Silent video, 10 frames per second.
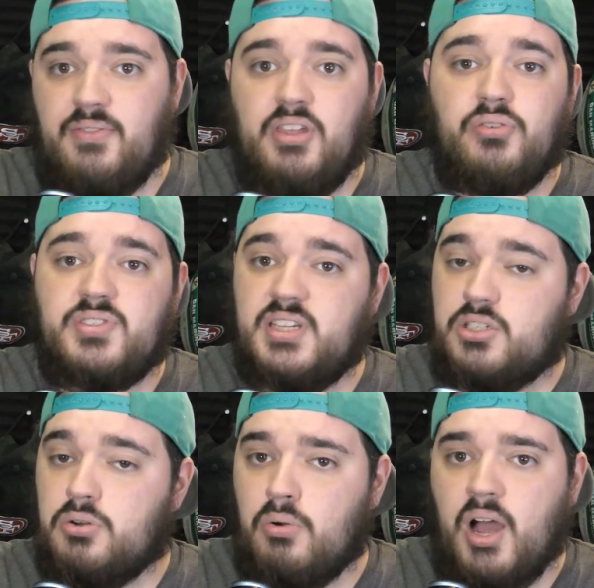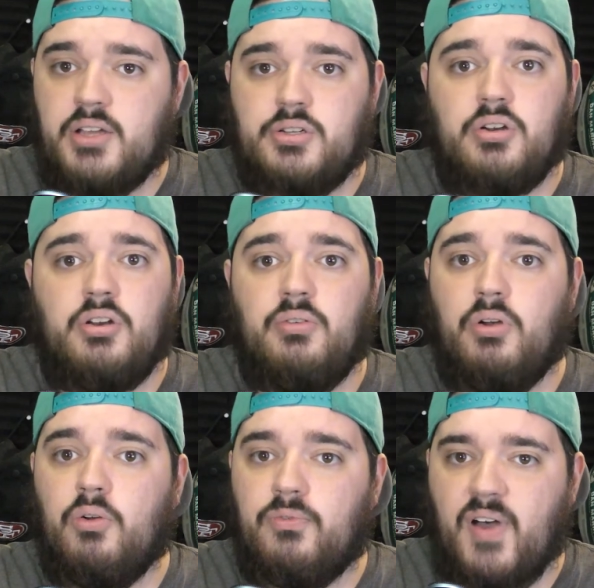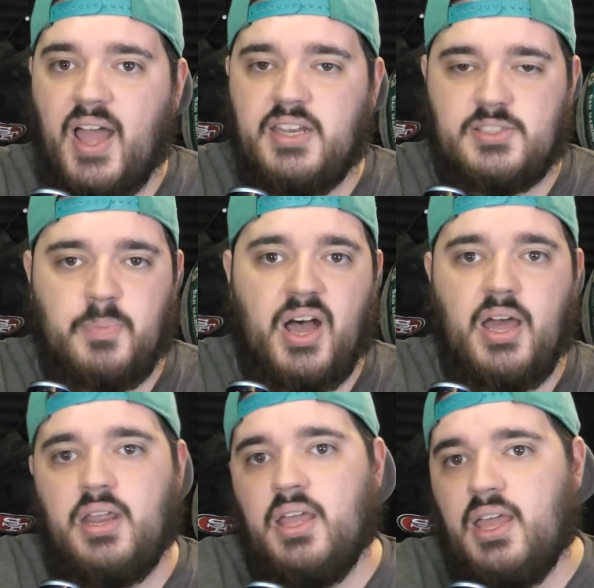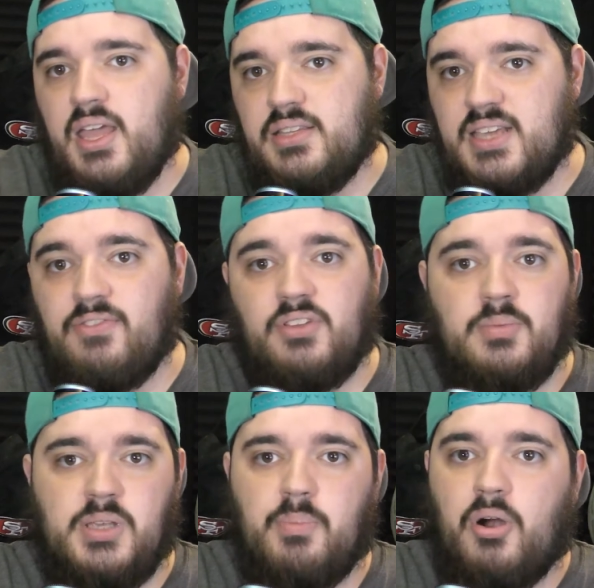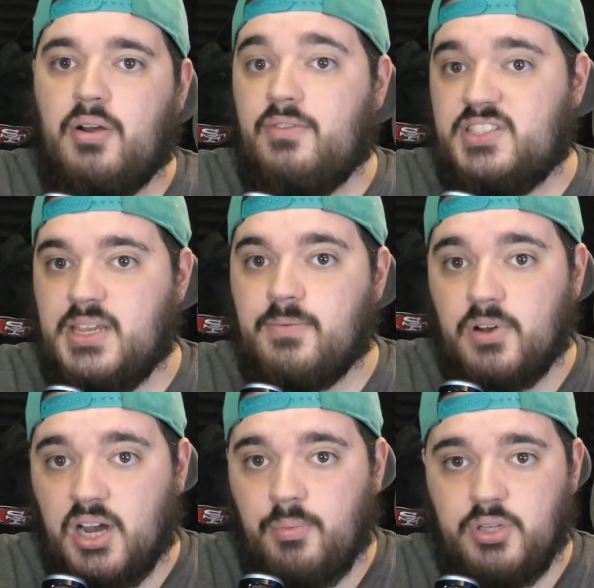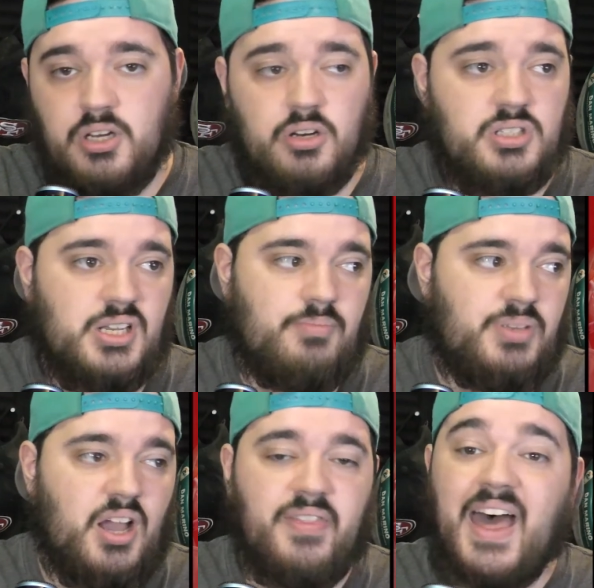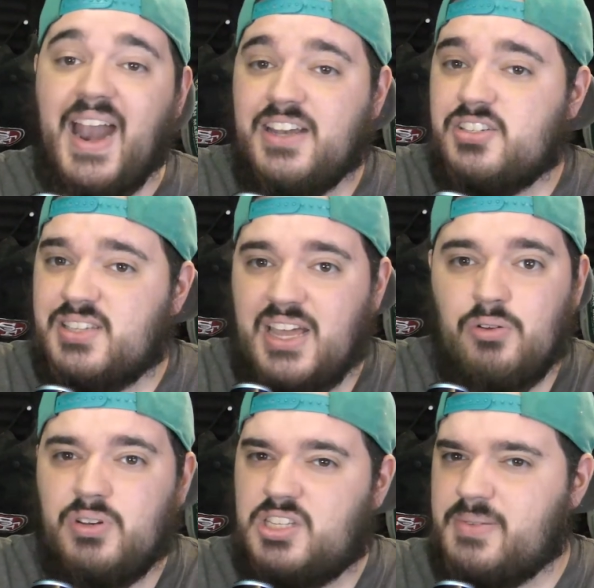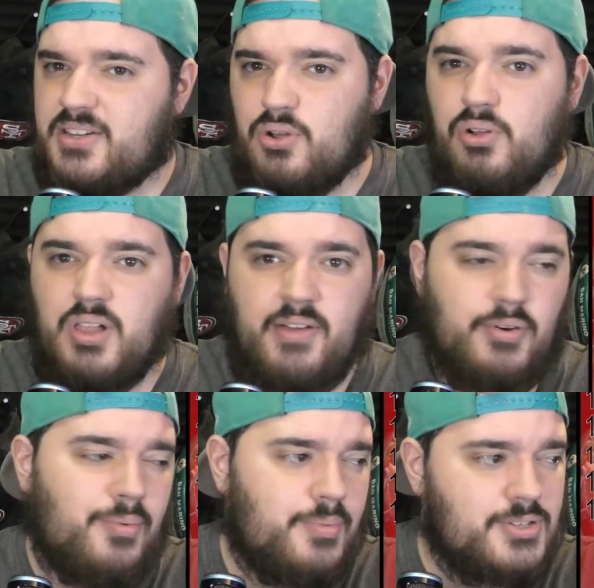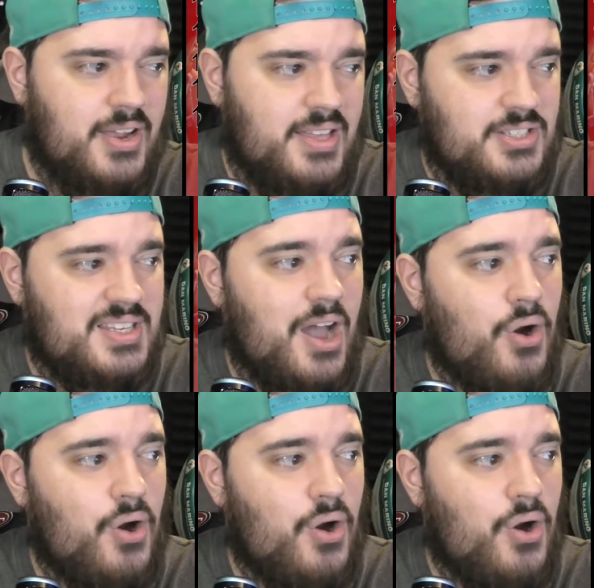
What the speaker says: He'll stick to a roster. He'll find a spot and definitely be a part of a team for a couple of years. And beyond that, I don't expect a whole lot from him. I'm sorry. That's just how